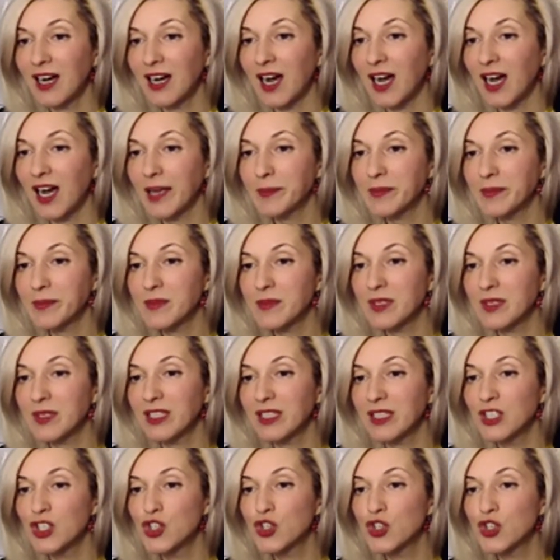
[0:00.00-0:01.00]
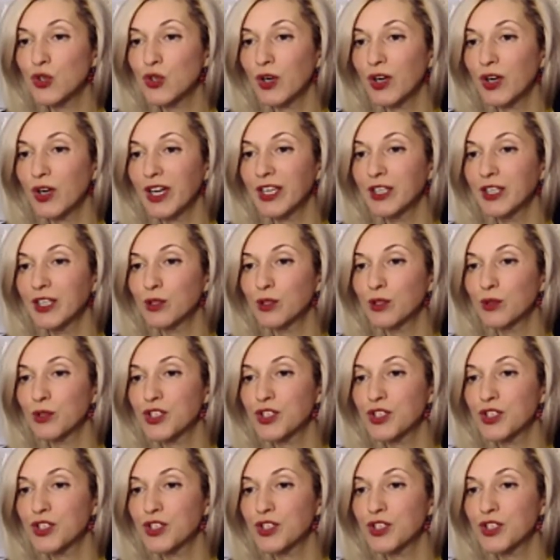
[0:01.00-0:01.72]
I'm in joy to